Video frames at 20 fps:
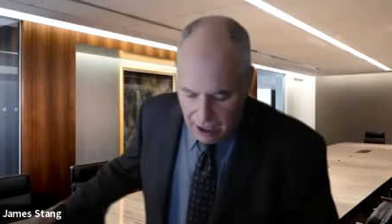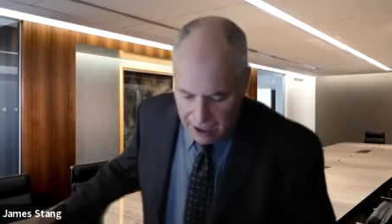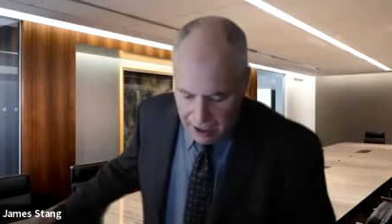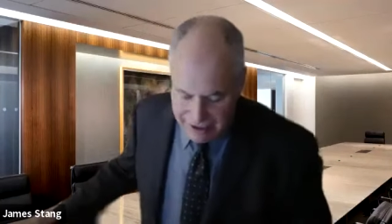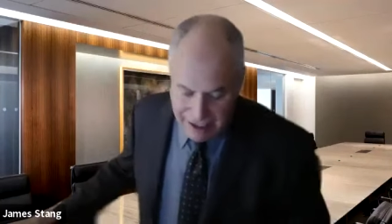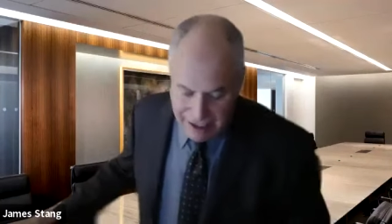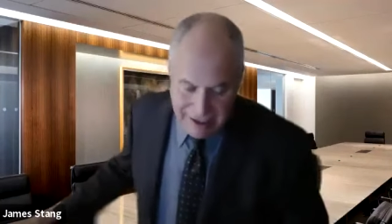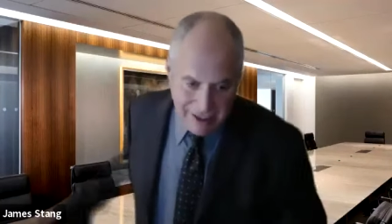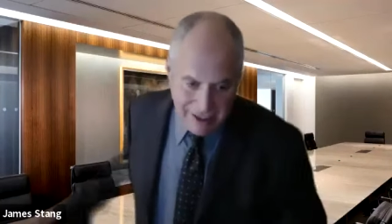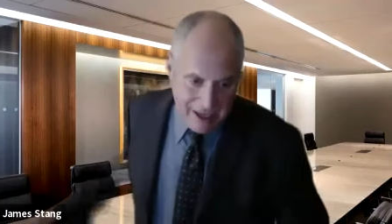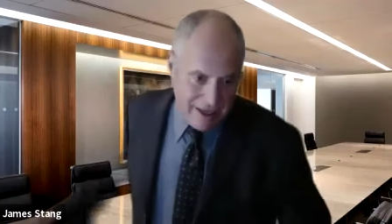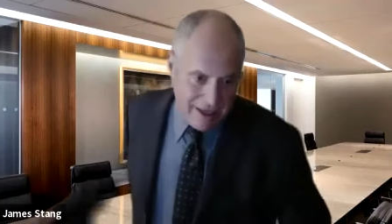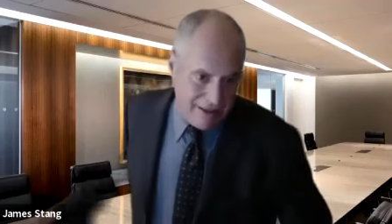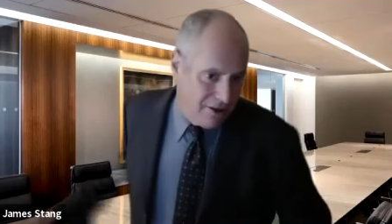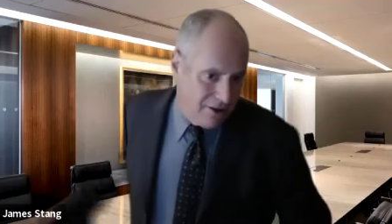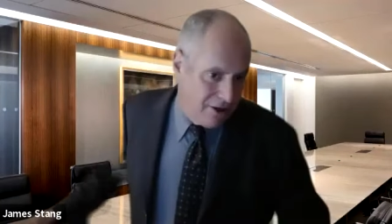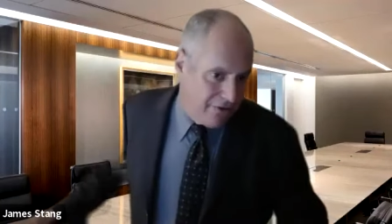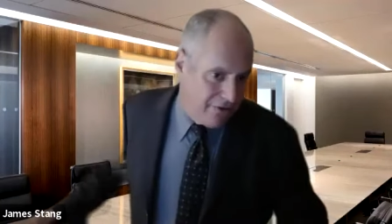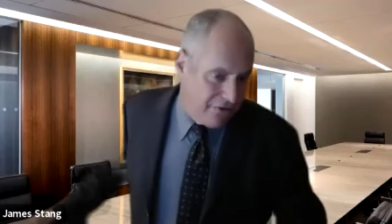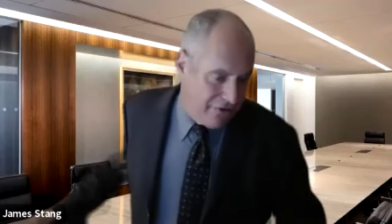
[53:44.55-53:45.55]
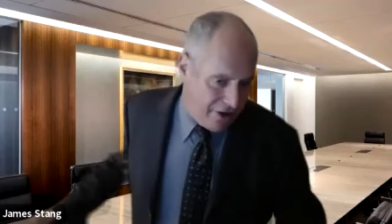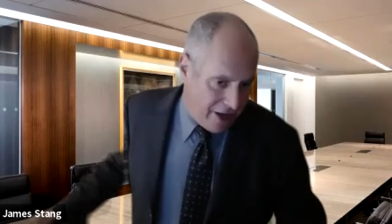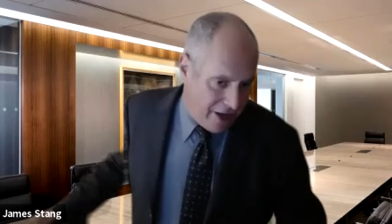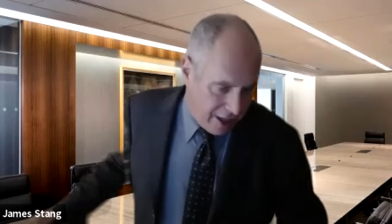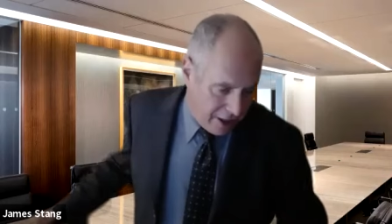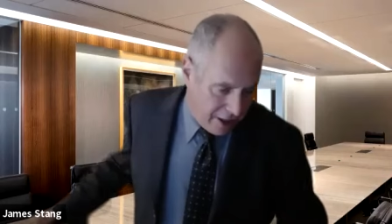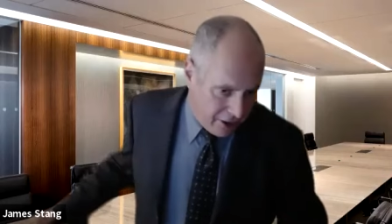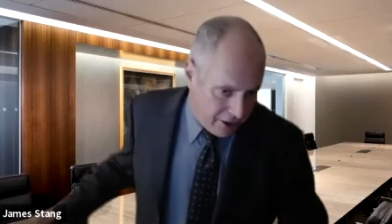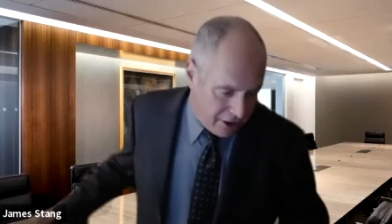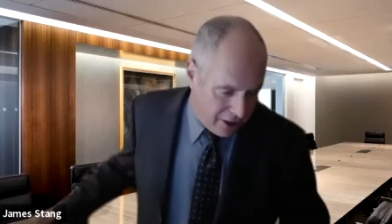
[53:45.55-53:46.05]
As I said, good
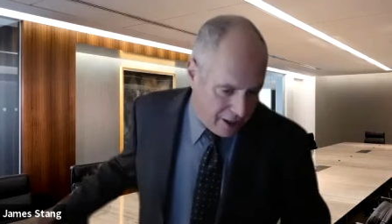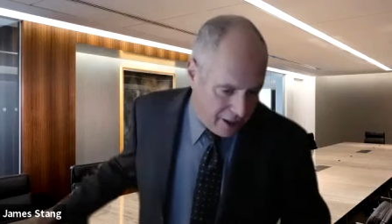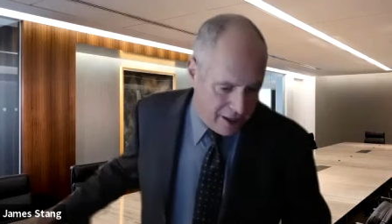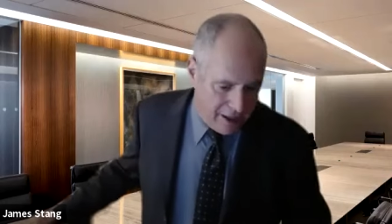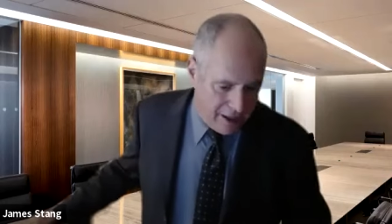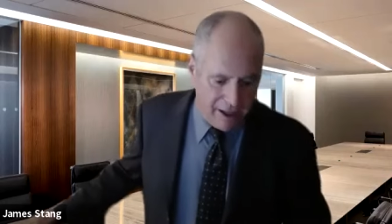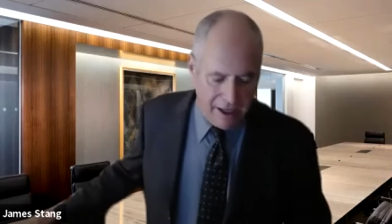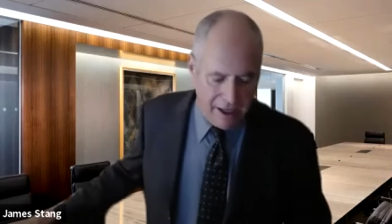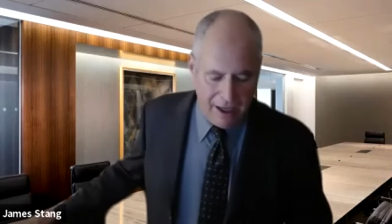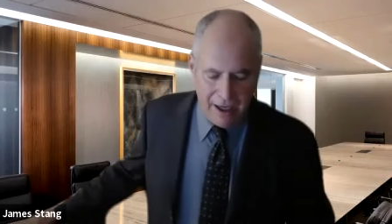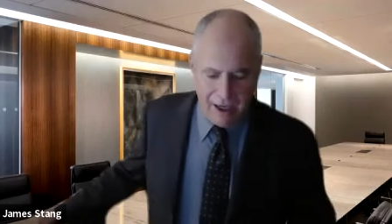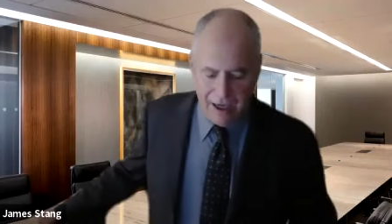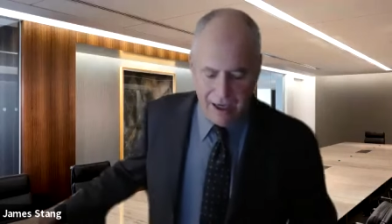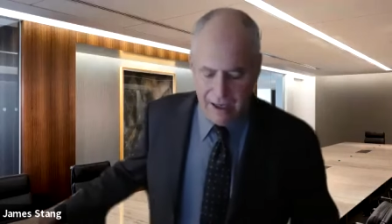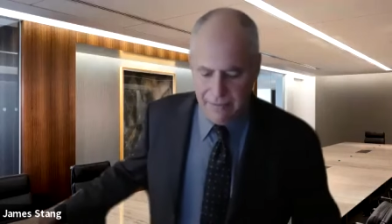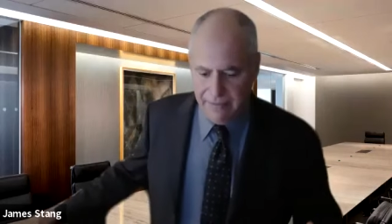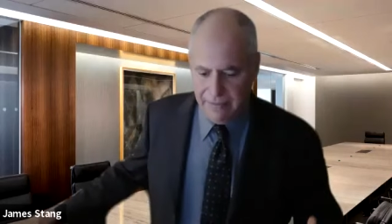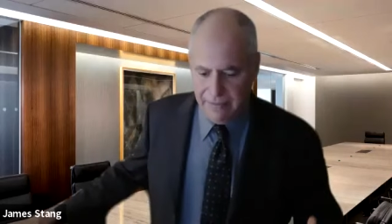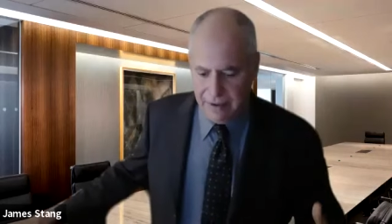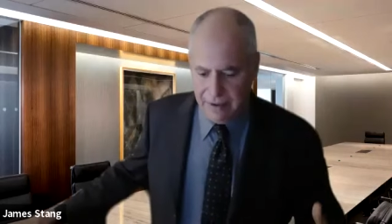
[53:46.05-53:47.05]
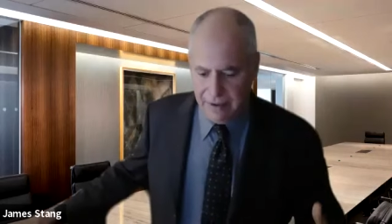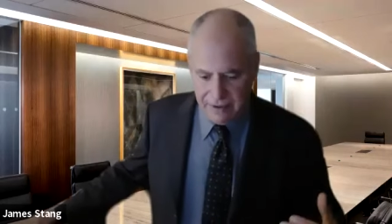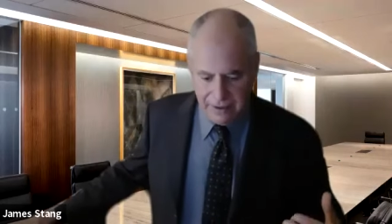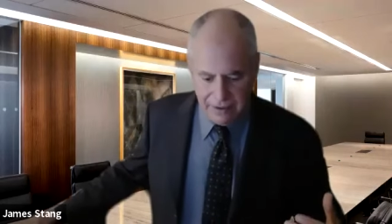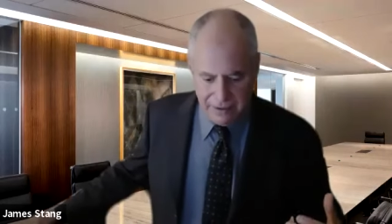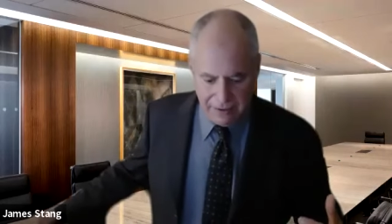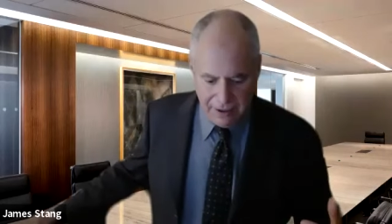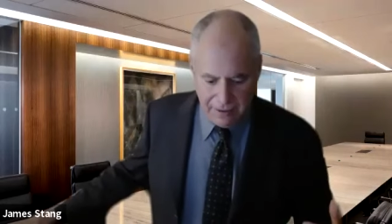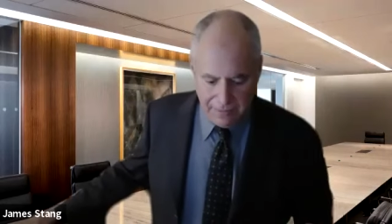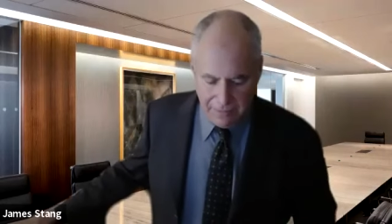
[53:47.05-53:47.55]
faith,
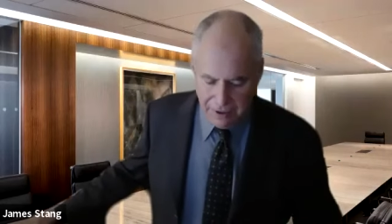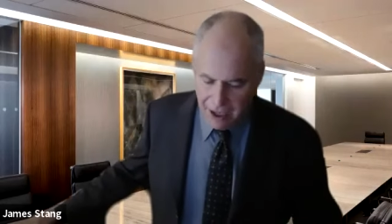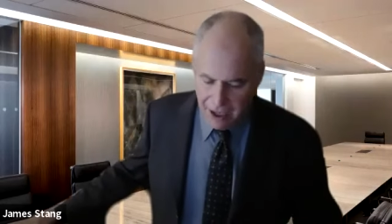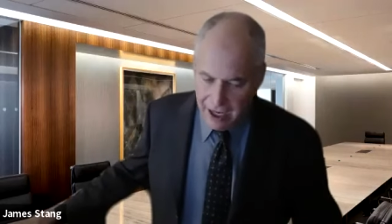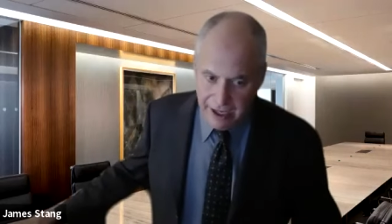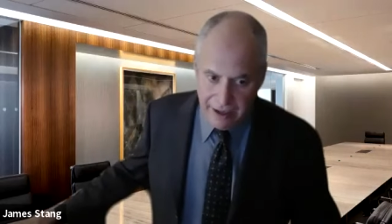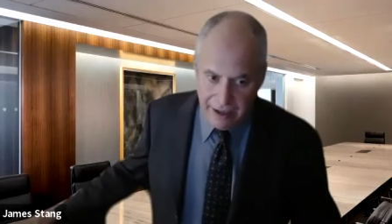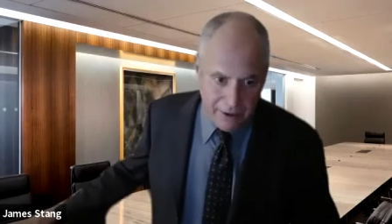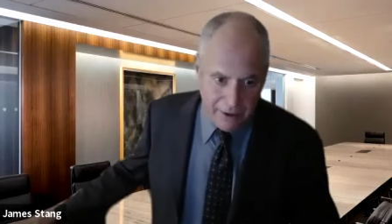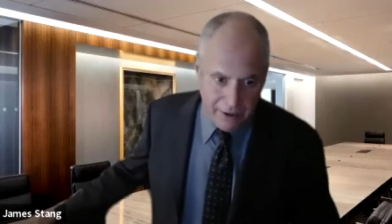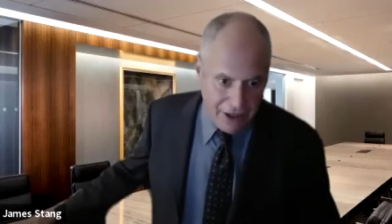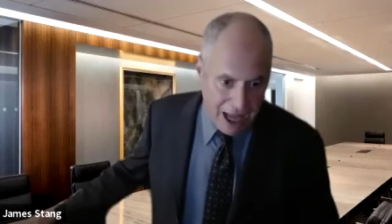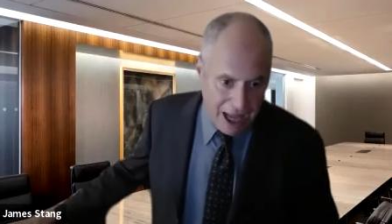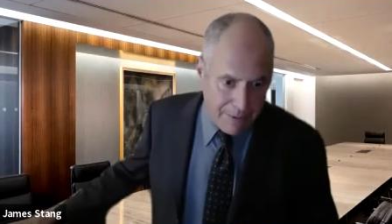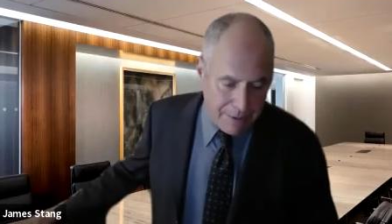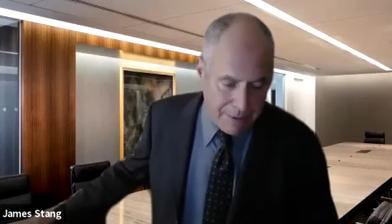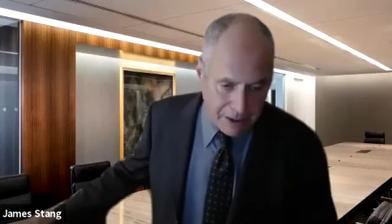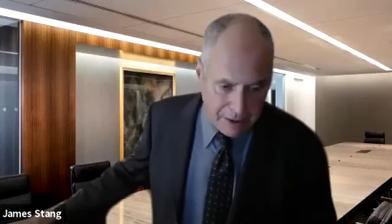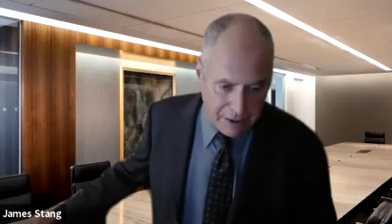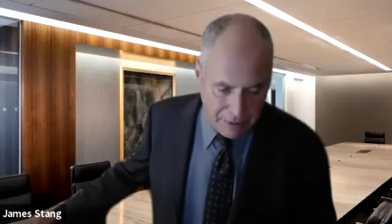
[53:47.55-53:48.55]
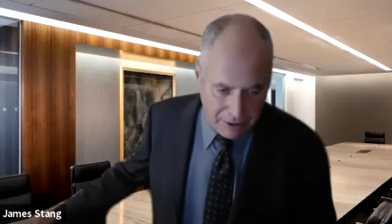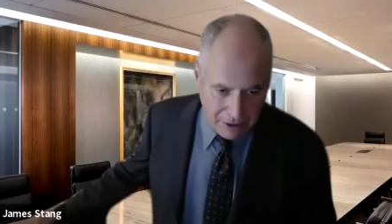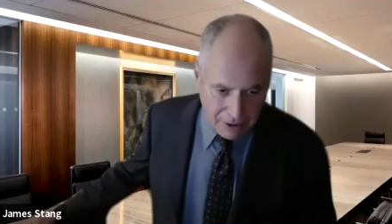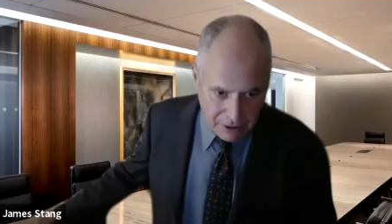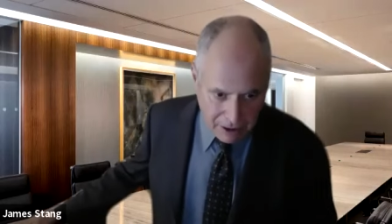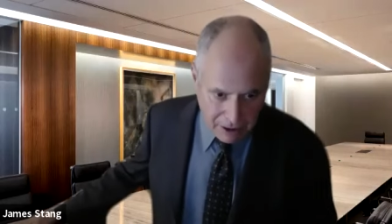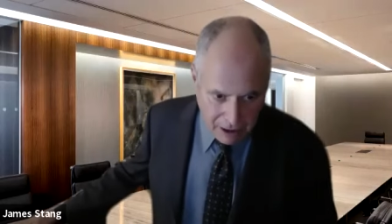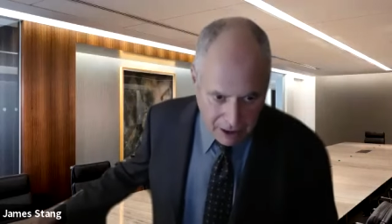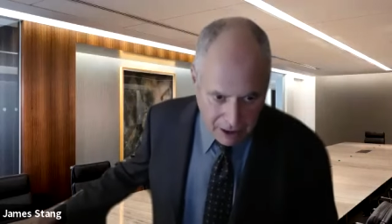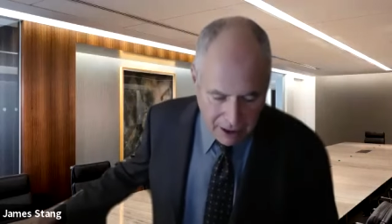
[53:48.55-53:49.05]
complying with
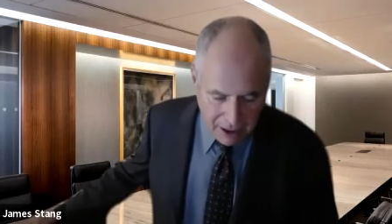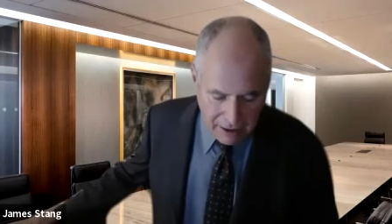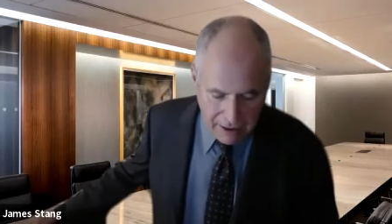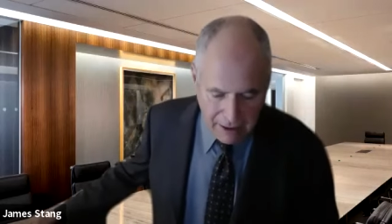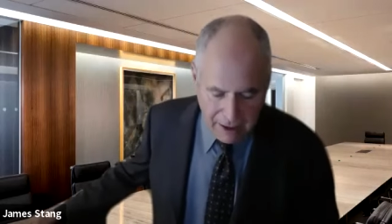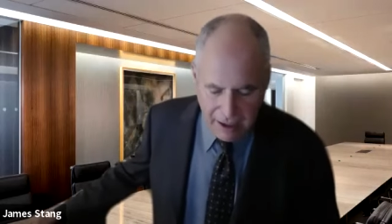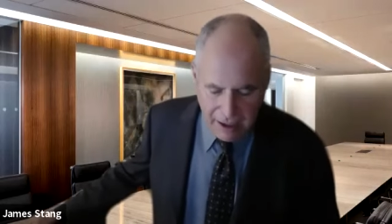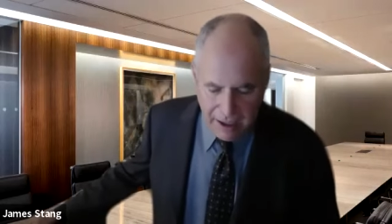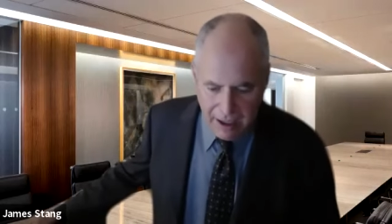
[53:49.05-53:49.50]
applicable law,